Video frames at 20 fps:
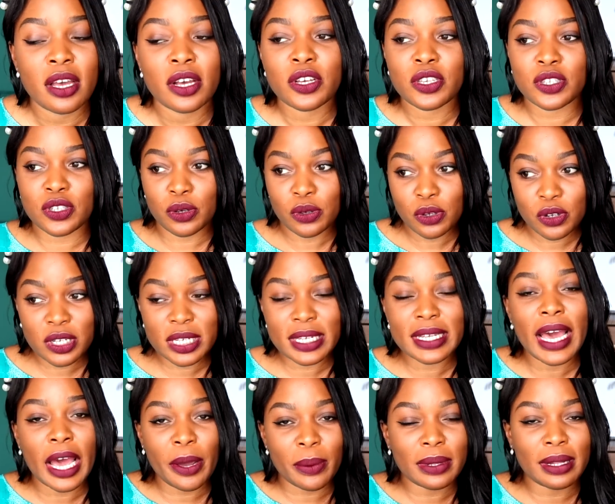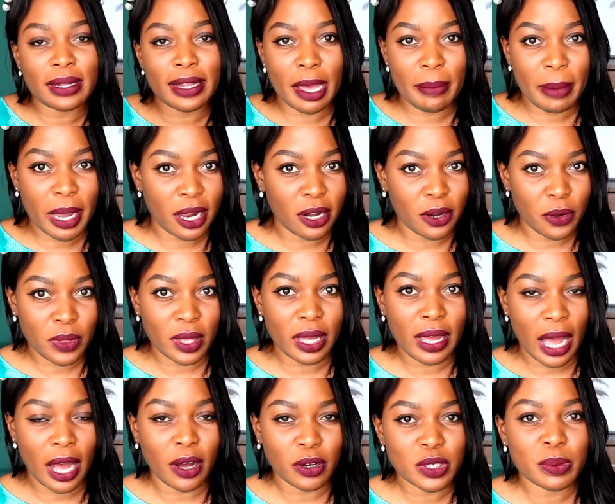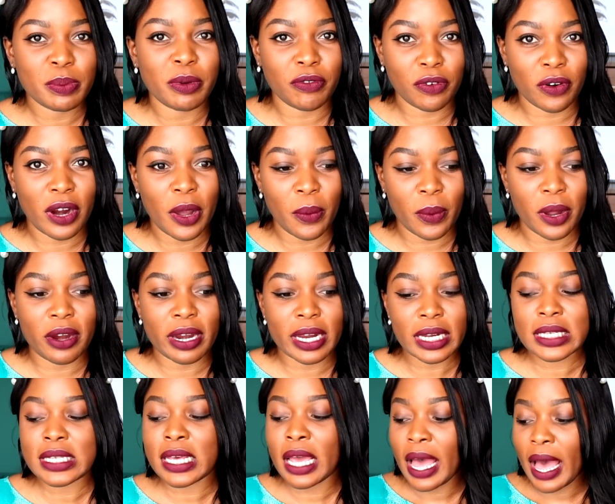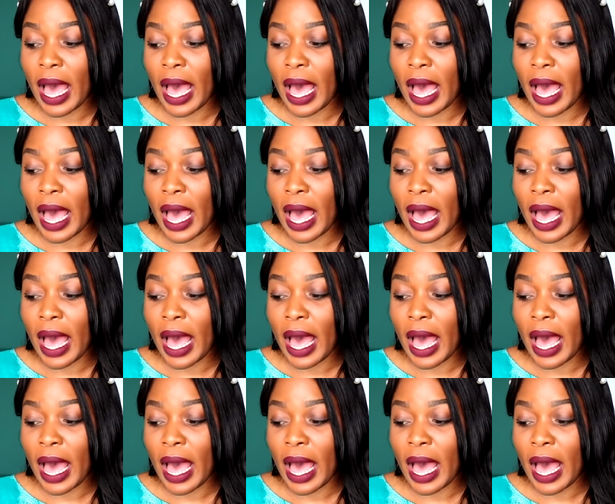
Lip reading: So usually I will lay my clothing out before I wear it.